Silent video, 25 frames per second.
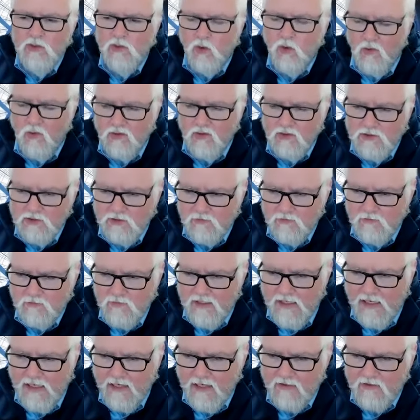cores
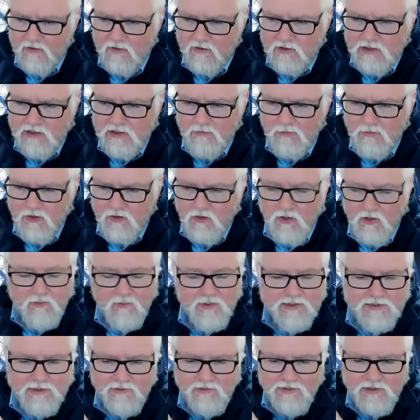he had in the GPU. I want
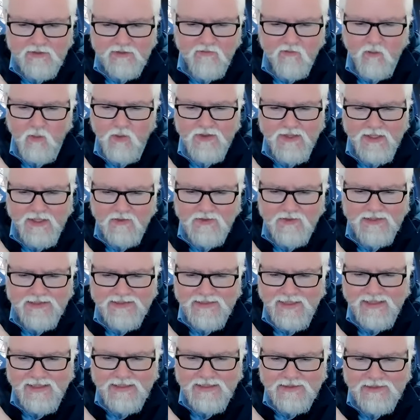to say it was like
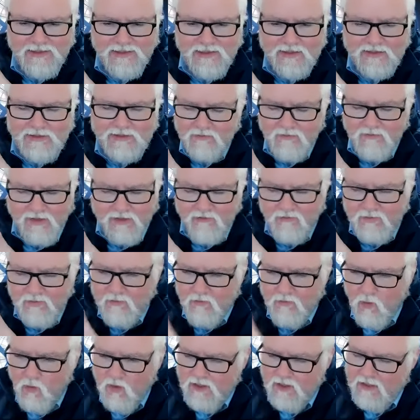4,096. It might have
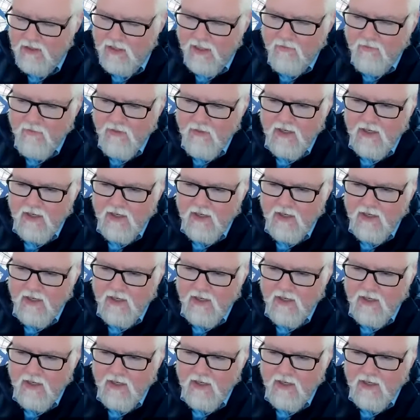been more than that.